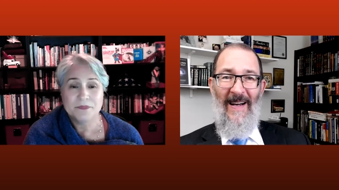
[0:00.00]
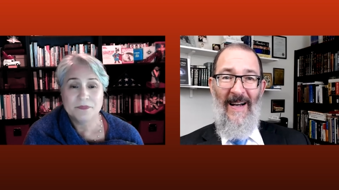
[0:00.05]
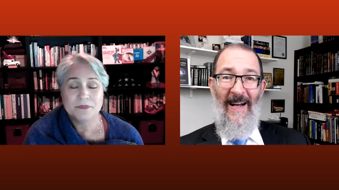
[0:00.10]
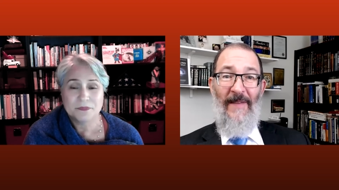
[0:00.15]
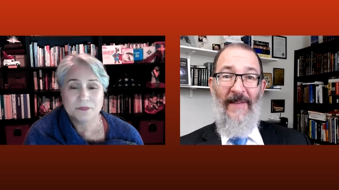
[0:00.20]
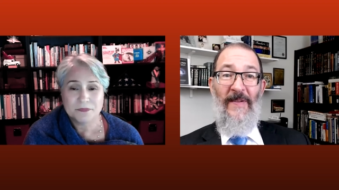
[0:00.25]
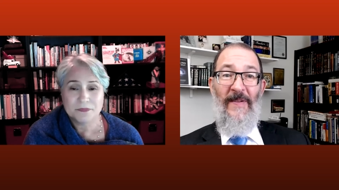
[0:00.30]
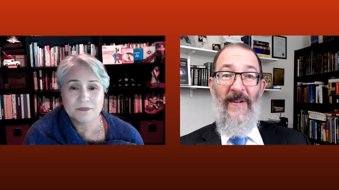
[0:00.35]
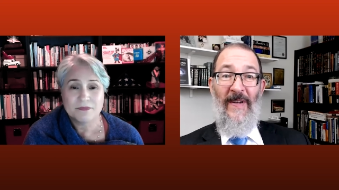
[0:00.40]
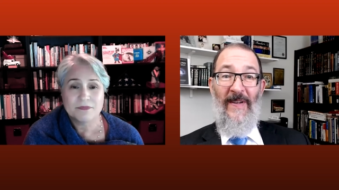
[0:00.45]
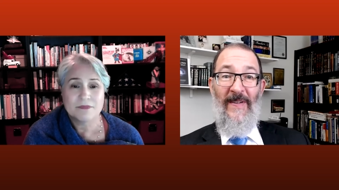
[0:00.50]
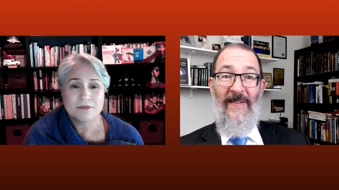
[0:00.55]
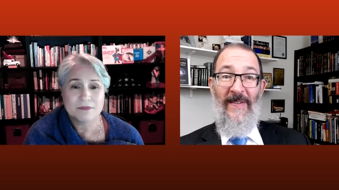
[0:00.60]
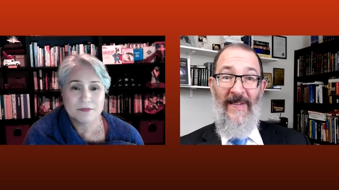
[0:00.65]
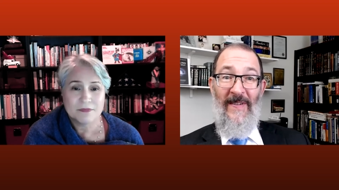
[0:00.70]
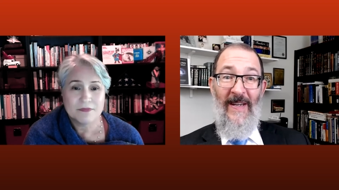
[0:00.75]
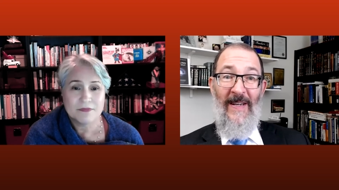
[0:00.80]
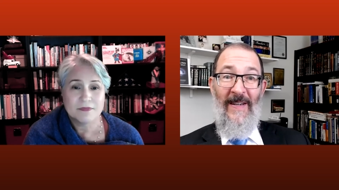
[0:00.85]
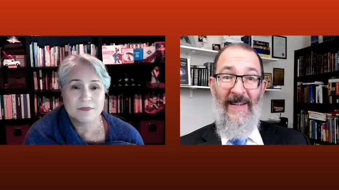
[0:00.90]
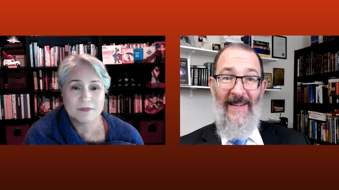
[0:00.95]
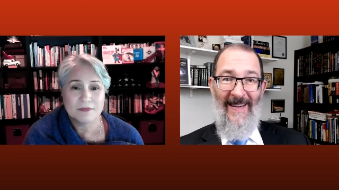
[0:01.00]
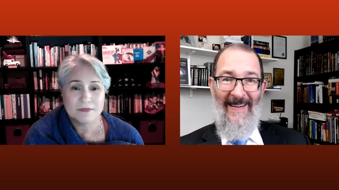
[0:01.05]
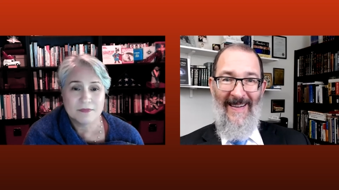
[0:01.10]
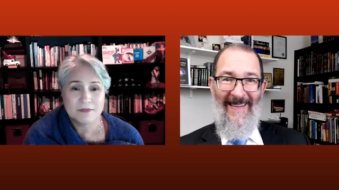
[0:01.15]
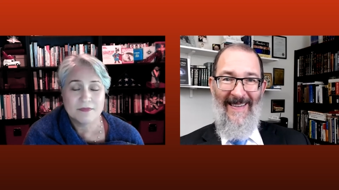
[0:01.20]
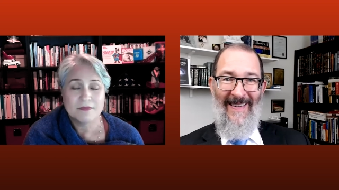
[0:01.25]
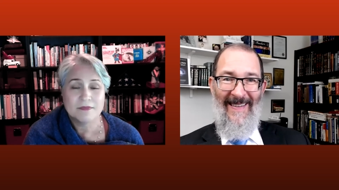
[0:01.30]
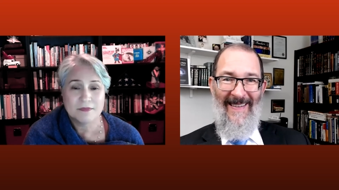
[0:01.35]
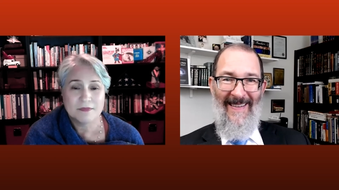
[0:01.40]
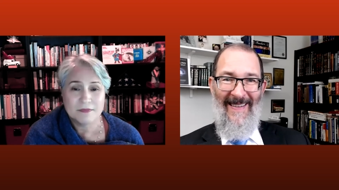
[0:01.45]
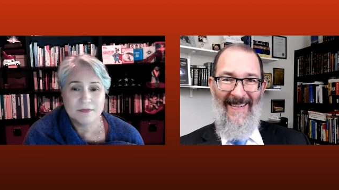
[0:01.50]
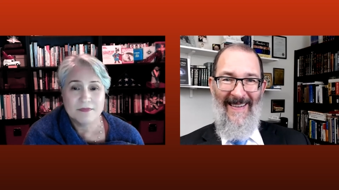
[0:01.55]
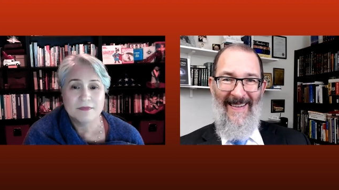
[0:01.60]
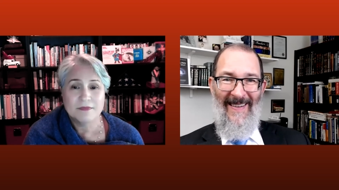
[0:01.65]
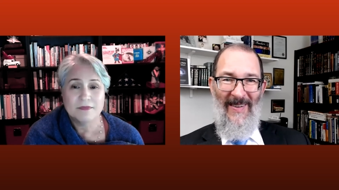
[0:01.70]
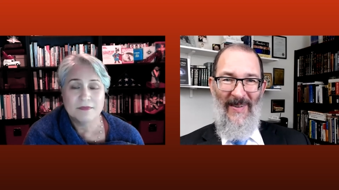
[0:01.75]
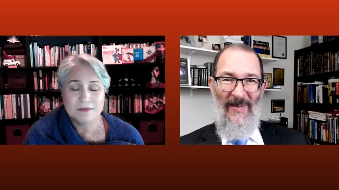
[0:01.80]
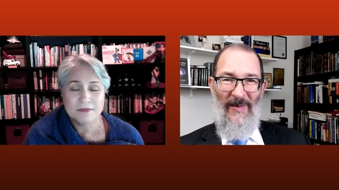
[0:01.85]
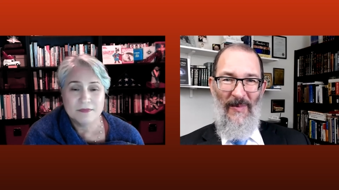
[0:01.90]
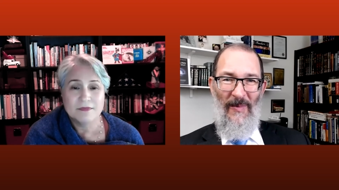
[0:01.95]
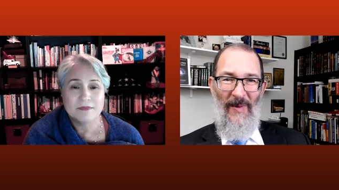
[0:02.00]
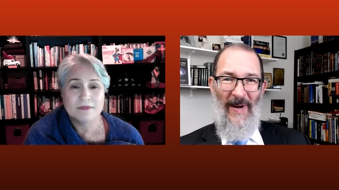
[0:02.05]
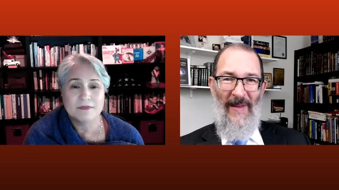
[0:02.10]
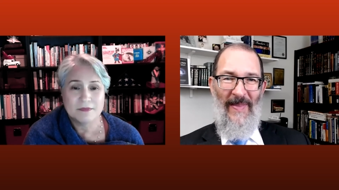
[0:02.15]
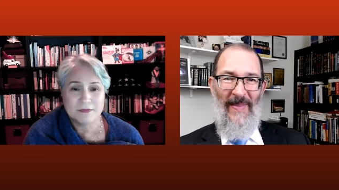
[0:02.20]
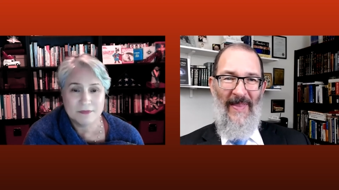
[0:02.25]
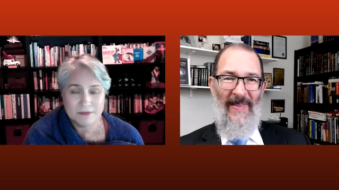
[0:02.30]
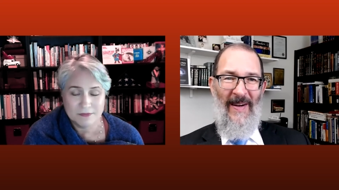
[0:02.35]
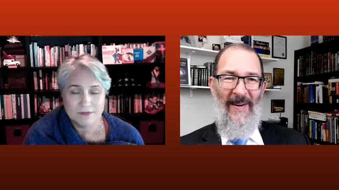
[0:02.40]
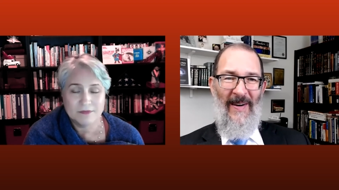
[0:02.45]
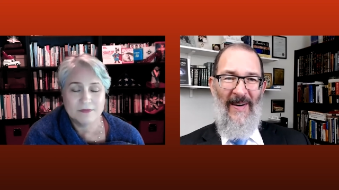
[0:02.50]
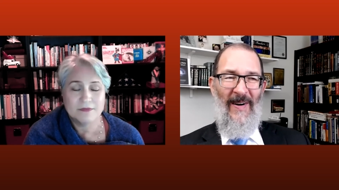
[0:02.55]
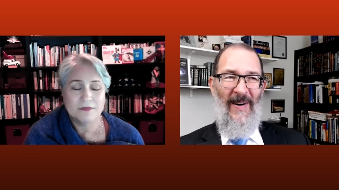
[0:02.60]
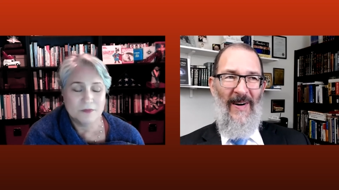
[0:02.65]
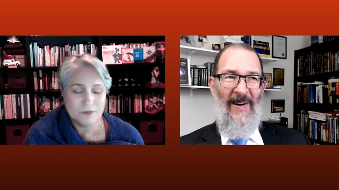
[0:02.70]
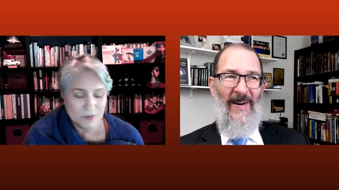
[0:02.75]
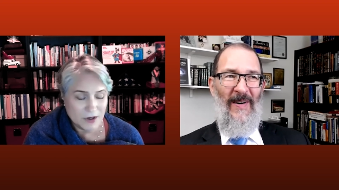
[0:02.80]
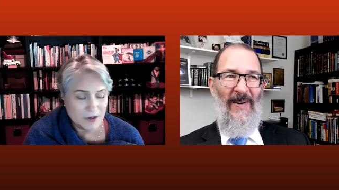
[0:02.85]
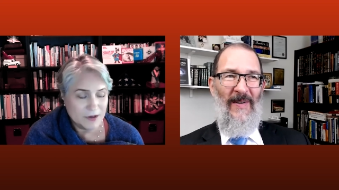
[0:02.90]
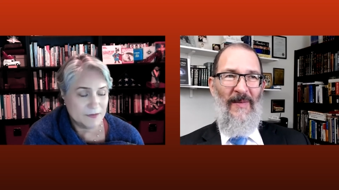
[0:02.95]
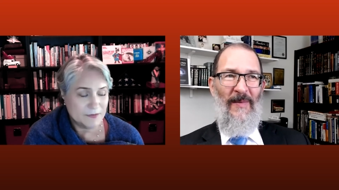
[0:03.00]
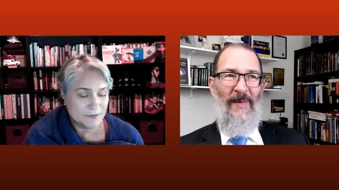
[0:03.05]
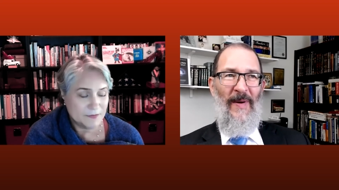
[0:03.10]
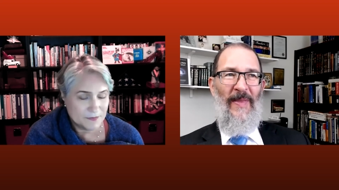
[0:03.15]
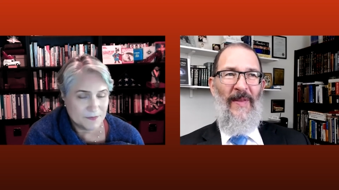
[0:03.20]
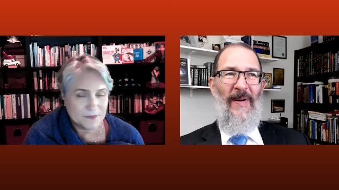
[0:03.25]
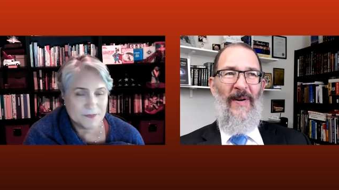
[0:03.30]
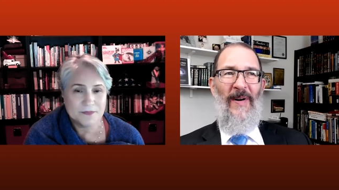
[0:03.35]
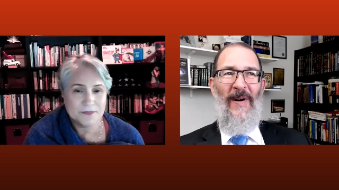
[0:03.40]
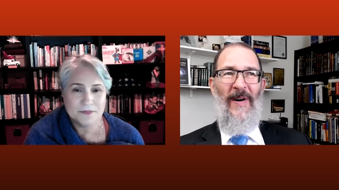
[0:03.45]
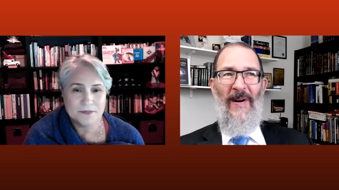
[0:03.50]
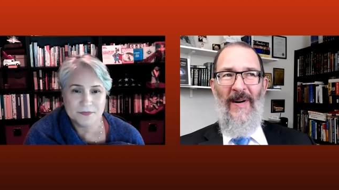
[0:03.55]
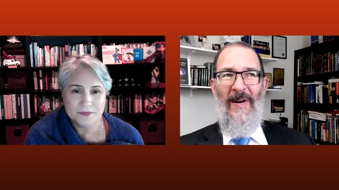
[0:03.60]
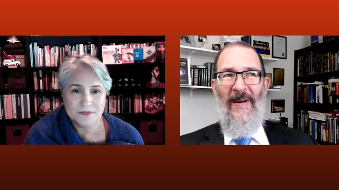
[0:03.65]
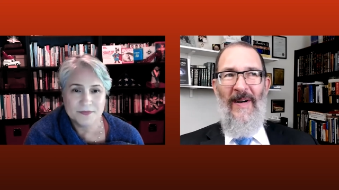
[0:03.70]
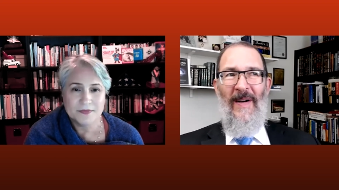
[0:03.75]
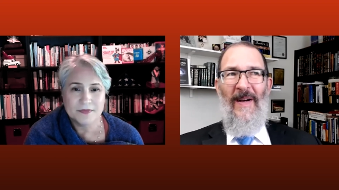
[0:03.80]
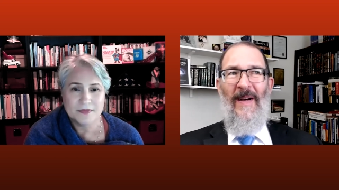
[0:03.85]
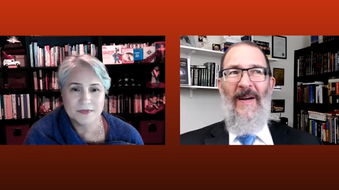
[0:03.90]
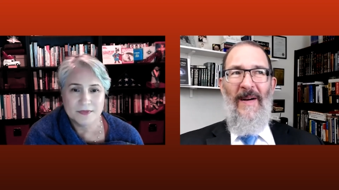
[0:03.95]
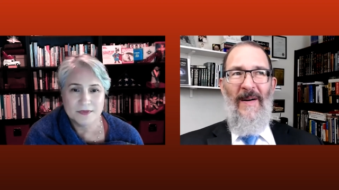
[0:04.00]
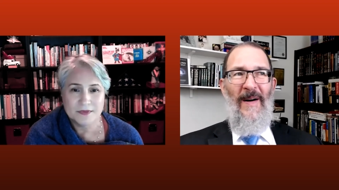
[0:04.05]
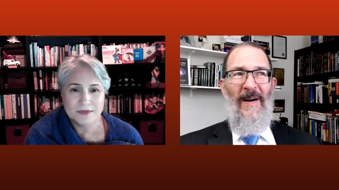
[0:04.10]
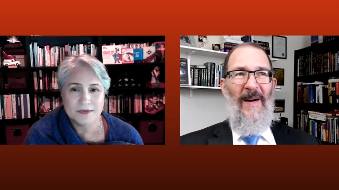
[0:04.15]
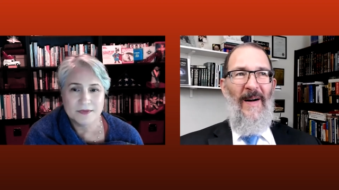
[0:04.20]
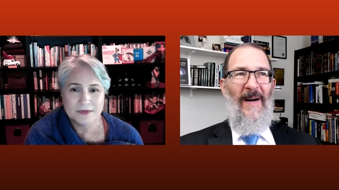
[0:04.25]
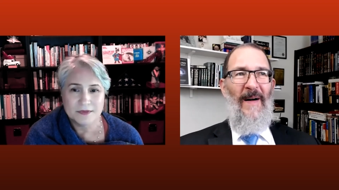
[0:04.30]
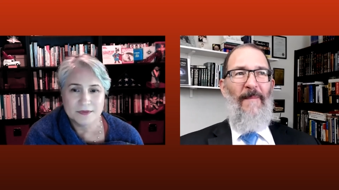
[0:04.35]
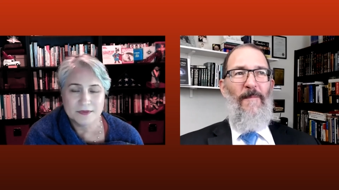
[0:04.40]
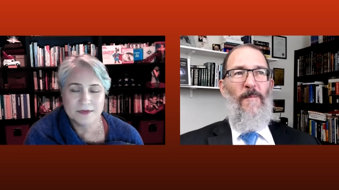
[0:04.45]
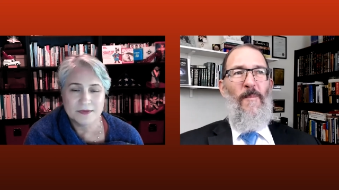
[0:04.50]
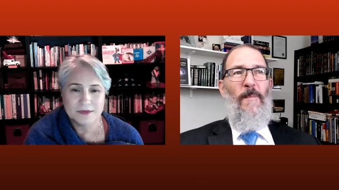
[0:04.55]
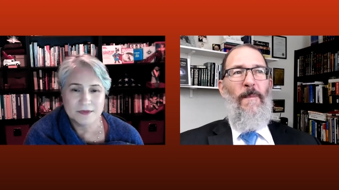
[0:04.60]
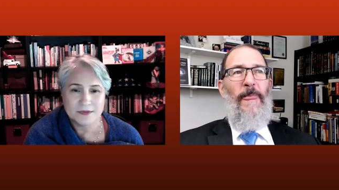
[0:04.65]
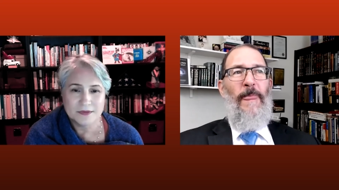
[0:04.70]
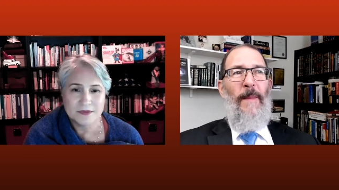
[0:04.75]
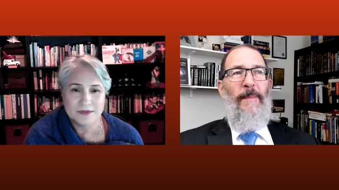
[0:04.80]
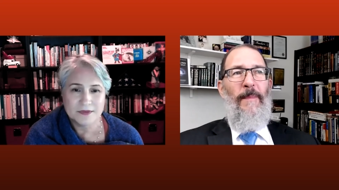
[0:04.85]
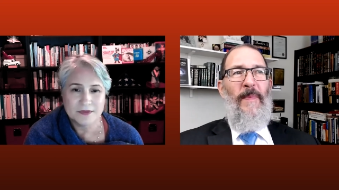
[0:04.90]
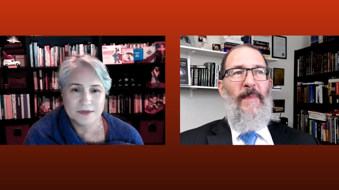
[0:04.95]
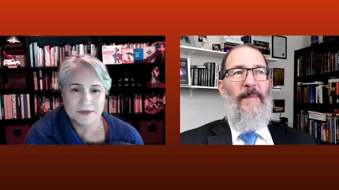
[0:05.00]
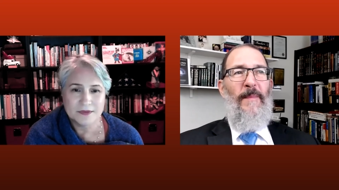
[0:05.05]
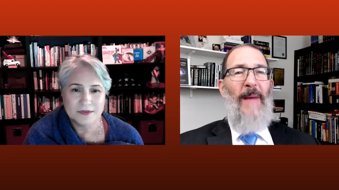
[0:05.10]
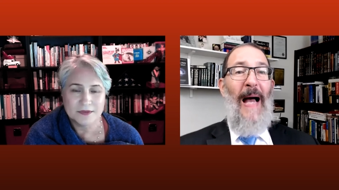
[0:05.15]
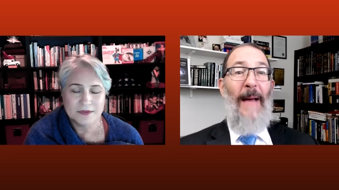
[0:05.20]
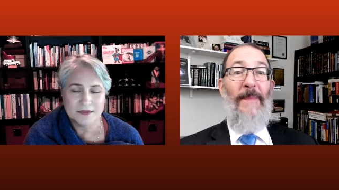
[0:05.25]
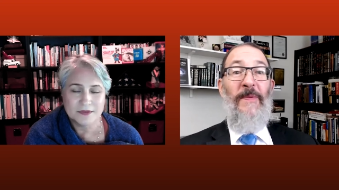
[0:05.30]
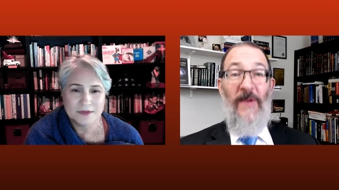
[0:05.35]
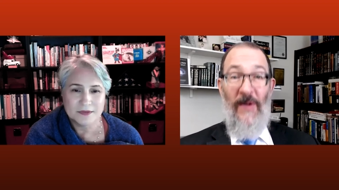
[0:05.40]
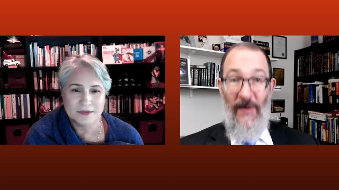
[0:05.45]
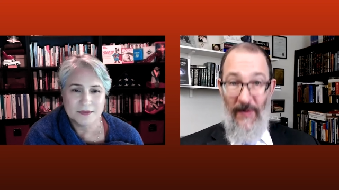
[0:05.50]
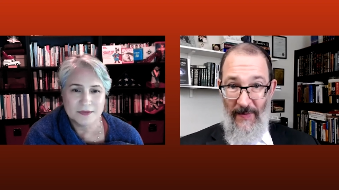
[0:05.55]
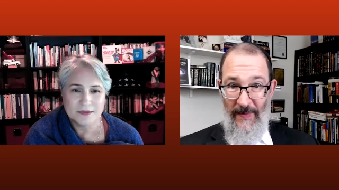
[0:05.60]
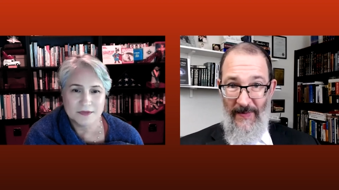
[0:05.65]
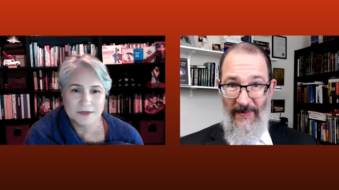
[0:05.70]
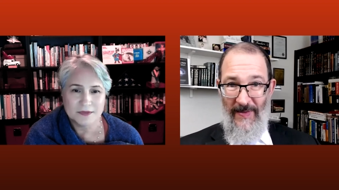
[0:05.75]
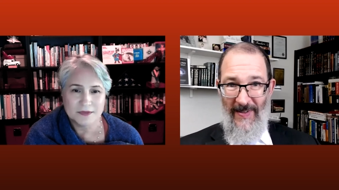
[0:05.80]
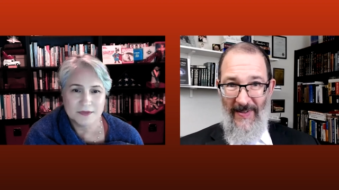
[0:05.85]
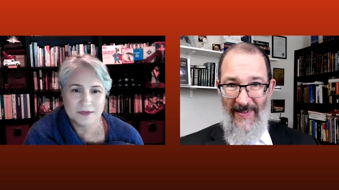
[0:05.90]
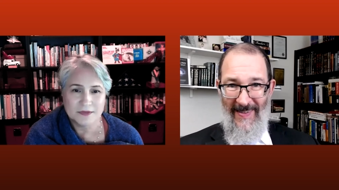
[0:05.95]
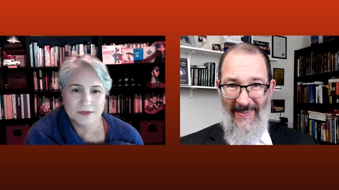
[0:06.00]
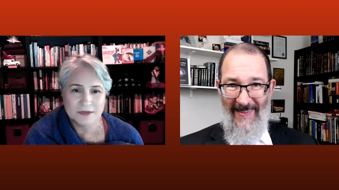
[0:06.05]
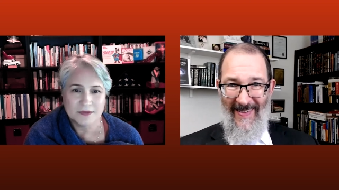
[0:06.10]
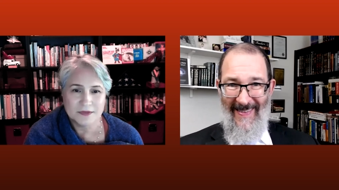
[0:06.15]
Speaker 1: of succeeding when there are when there are um, obstacles